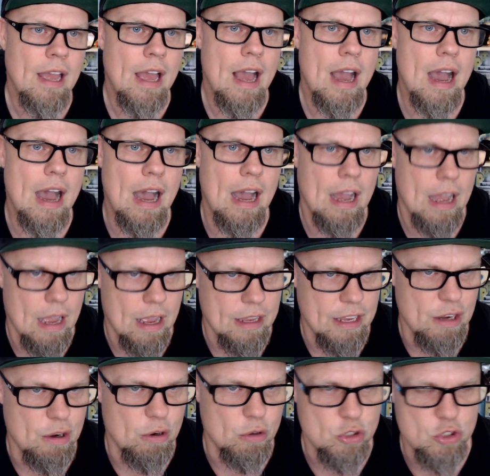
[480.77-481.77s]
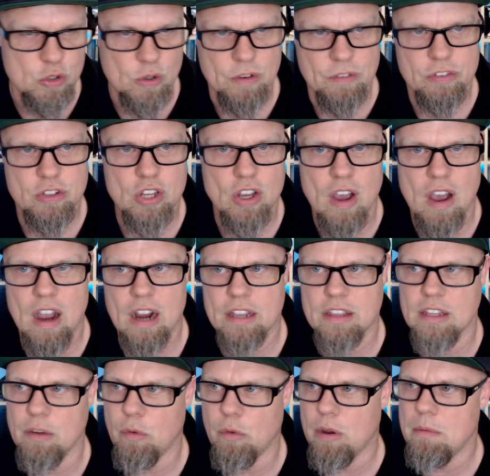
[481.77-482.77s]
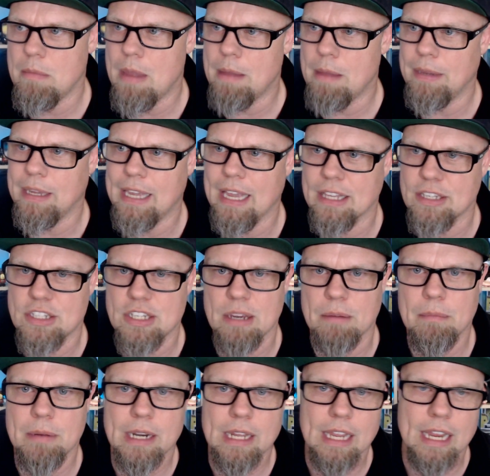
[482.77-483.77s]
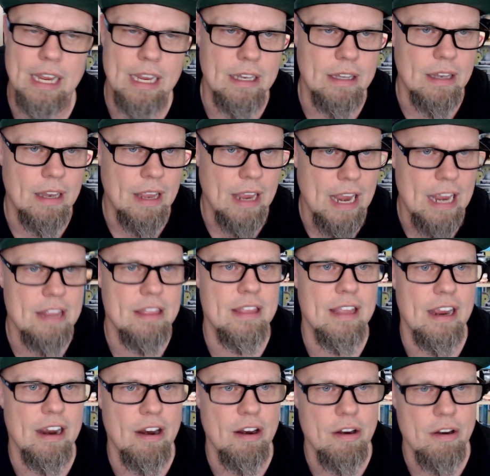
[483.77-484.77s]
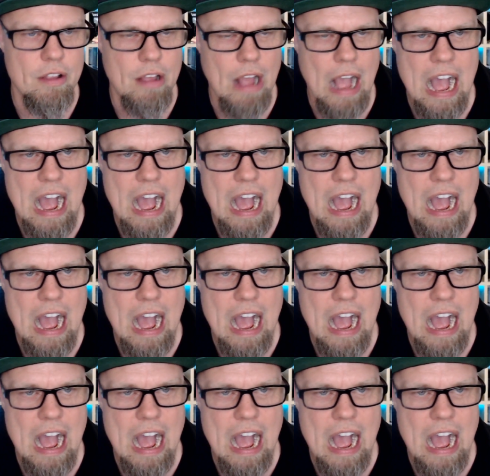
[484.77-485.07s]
you know, sort of talk, that we maybe get somebody in there